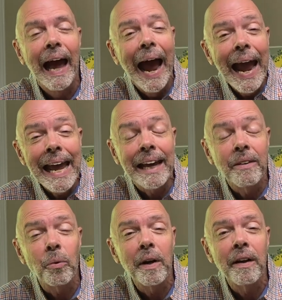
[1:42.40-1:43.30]

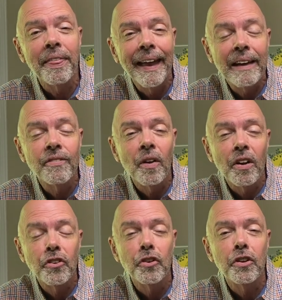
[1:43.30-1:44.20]
And we are
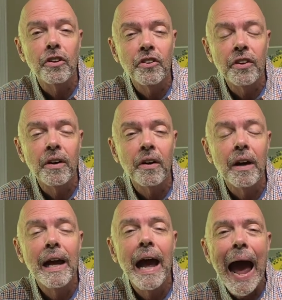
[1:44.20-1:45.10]
thankful to consider
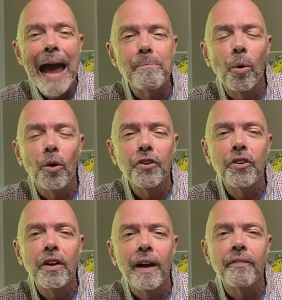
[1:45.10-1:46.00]
a
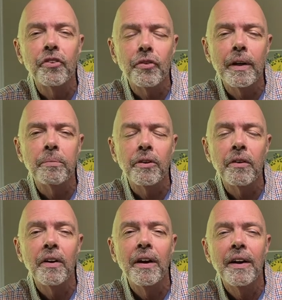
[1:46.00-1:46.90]
portion of the
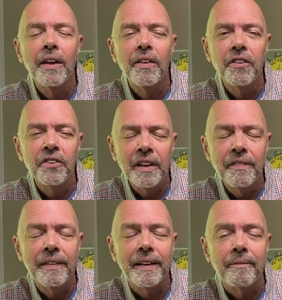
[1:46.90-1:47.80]
scripture this
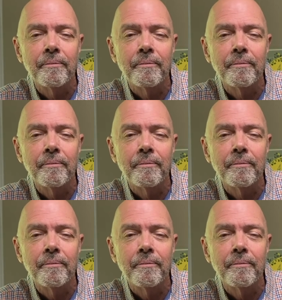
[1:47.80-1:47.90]
evening.